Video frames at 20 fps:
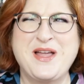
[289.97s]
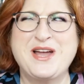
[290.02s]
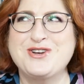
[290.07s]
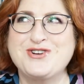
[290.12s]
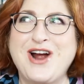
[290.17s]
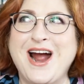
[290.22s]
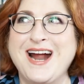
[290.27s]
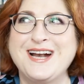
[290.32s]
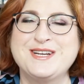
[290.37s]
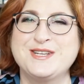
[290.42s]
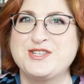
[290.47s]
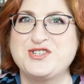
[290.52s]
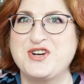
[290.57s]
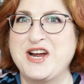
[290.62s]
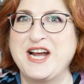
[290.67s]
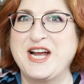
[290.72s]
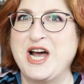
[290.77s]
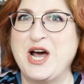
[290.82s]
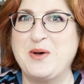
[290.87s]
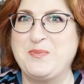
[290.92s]
trying to
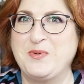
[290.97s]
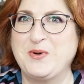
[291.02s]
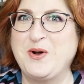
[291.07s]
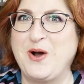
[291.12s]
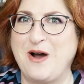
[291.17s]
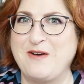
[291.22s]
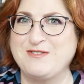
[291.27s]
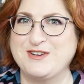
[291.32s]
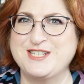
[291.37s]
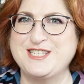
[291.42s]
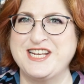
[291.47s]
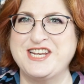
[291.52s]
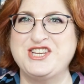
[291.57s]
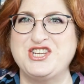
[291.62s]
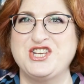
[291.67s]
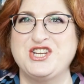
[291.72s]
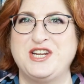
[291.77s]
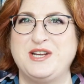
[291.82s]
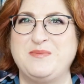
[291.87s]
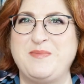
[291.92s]
strike up a
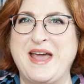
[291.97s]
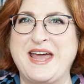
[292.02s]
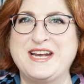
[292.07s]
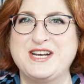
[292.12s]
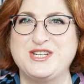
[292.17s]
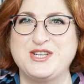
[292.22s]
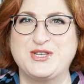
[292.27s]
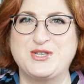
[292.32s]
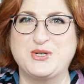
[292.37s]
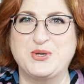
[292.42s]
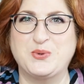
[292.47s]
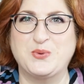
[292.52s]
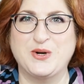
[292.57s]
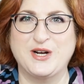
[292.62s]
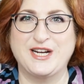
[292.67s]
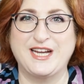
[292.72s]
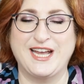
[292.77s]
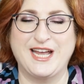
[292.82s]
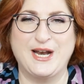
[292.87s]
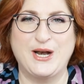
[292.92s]
conversation and manages to
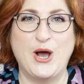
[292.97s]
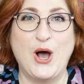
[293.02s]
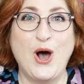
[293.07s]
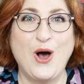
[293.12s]
work in,